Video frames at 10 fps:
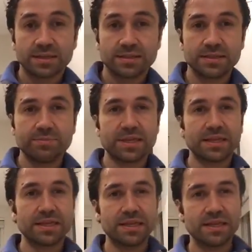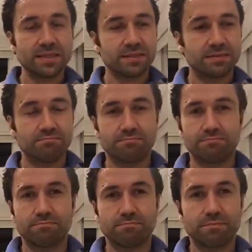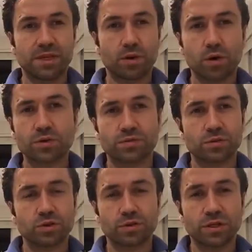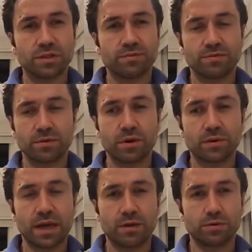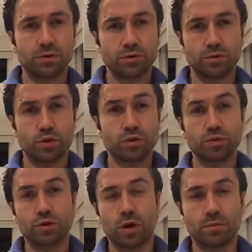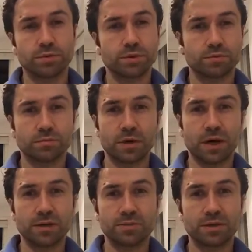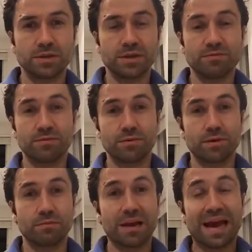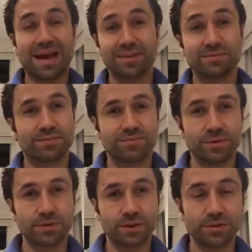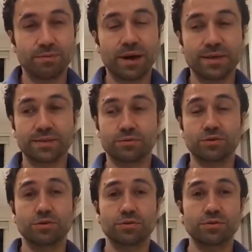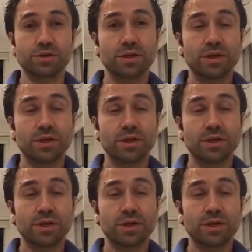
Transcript: Typically, in Oxford Street, if you go down to shoe shops, uh, especially if you're a man looking to buy some shoes,